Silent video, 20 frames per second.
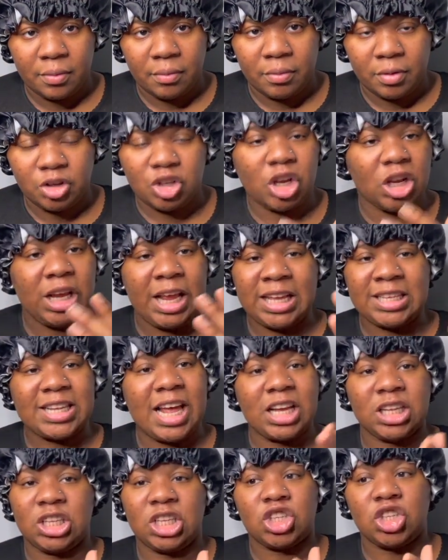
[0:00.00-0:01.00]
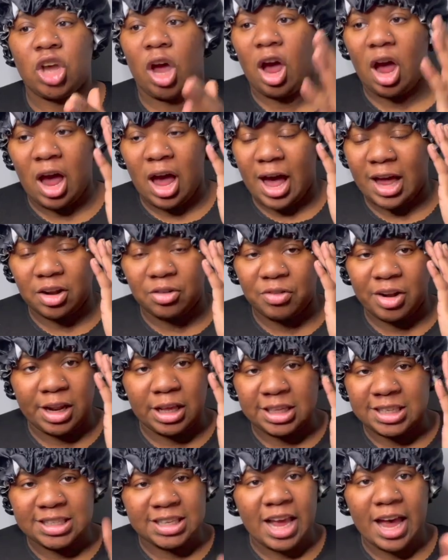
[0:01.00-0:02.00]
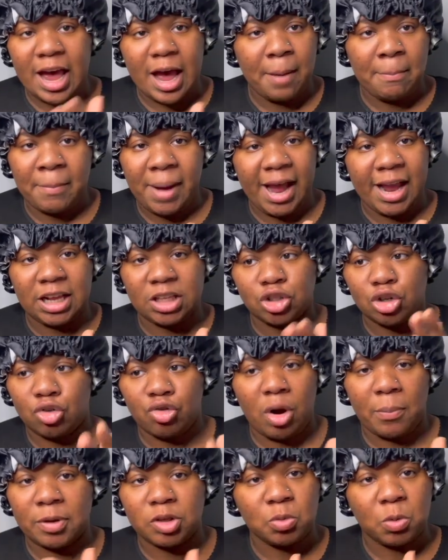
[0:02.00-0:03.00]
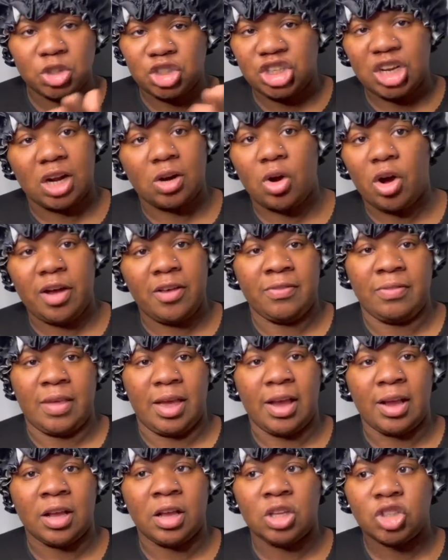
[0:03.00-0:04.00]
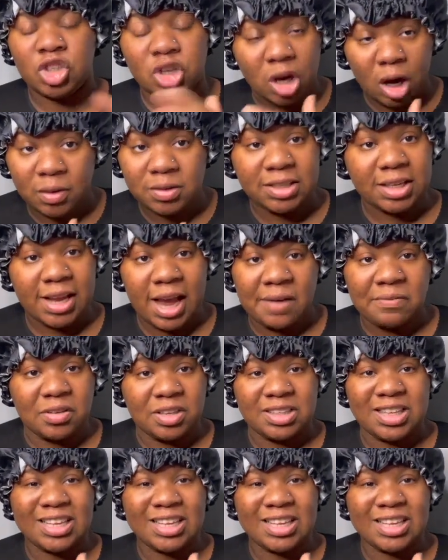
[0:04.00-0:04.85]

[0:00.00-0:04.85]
So it's like this girl had already set her mind to rob us when she had gotten there, to go to Cavus.